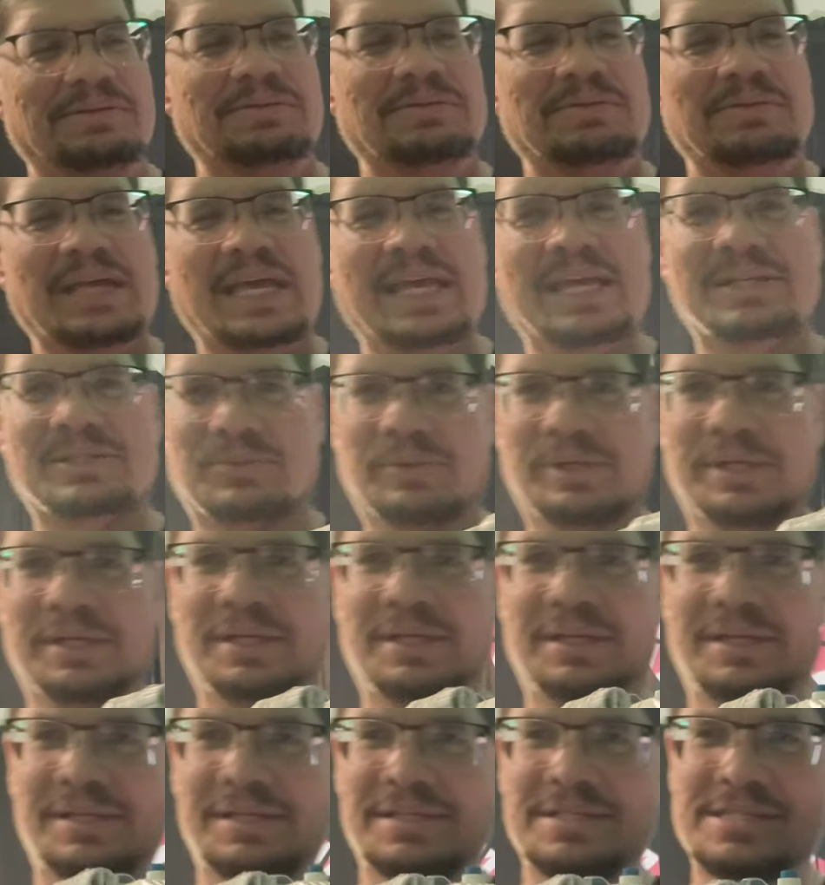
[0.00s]
X-Wing,
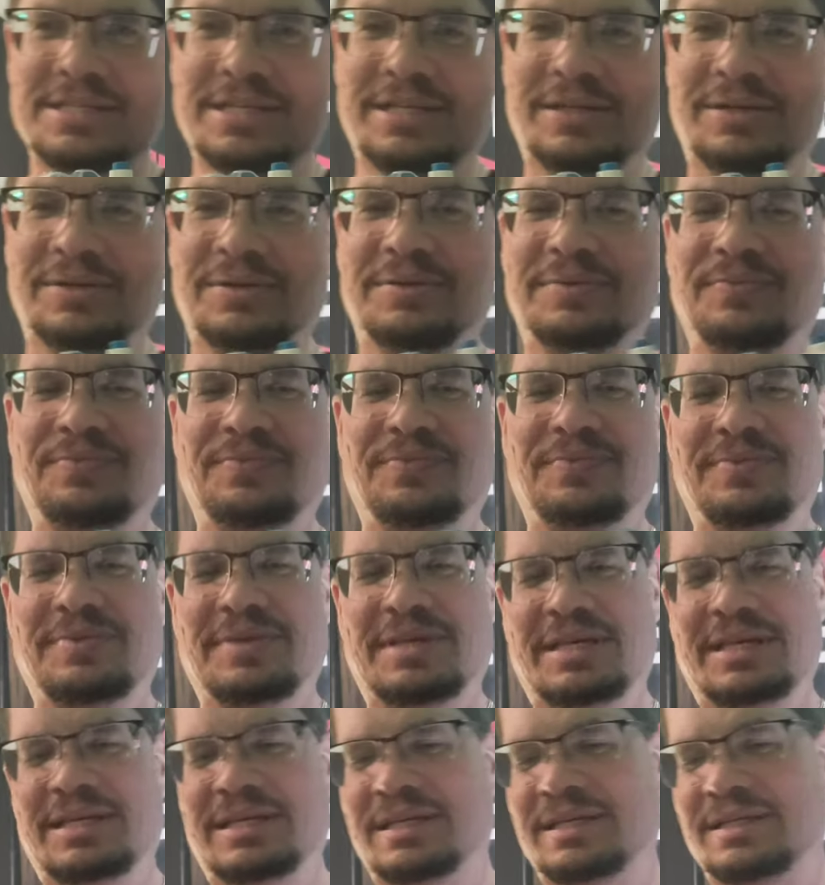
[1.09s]
you know.
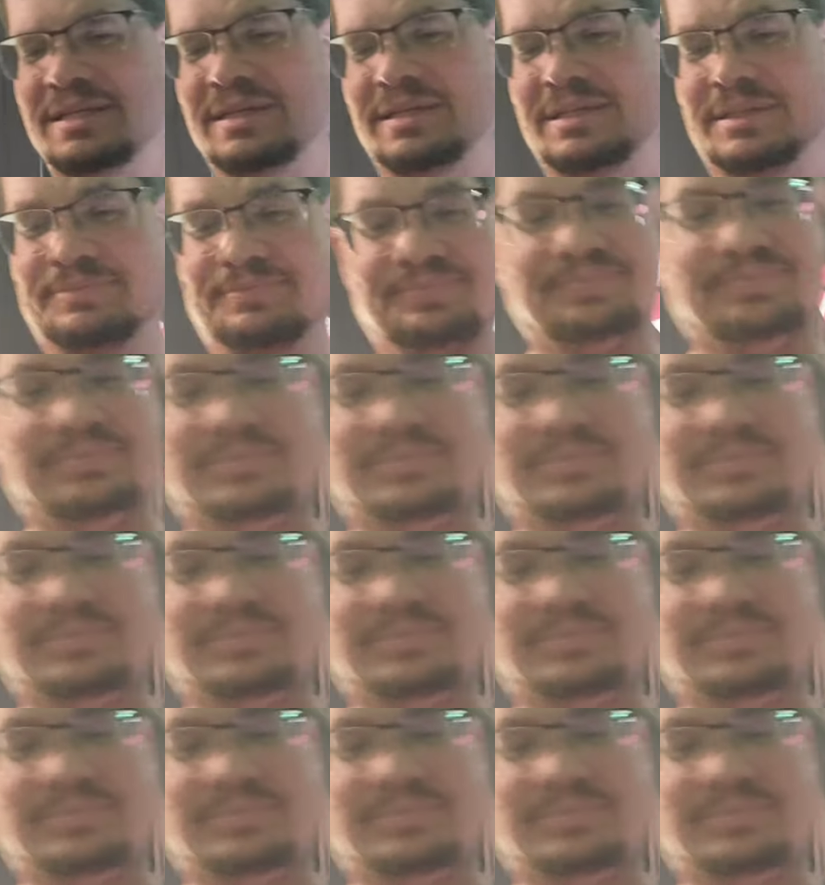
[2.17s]
And I